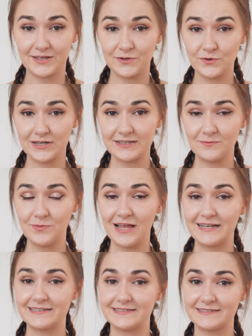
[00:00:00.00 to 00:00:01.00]
You can
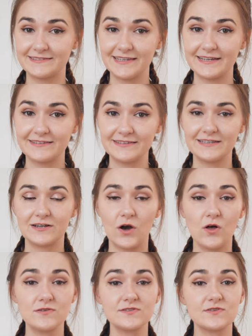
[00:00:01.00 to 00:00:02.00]
apply this
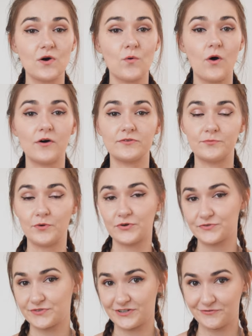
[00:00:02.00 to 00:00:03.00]
technique also on
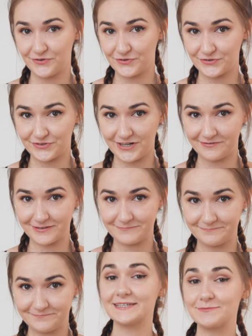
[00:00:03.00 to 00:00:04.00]
portrait photography.
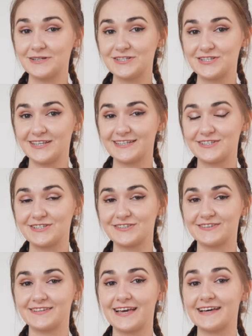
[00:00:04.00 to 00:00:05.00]

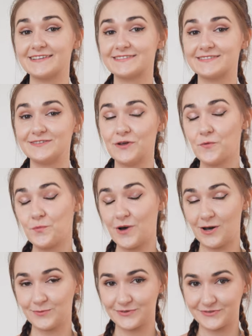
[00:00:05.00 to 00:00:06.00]
Imagination has no
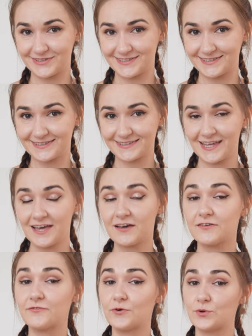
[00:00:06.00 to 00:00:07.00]
boundaries.
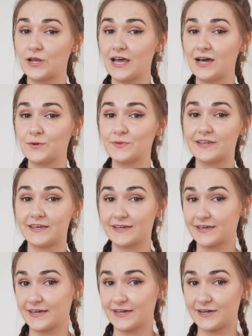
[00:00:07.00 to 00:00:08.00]
For now,
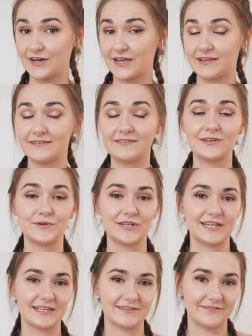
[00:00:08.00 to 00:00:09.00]
take care and see you in
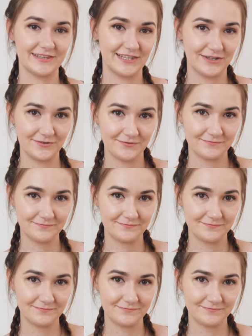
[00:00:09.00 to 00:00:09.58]
the next video.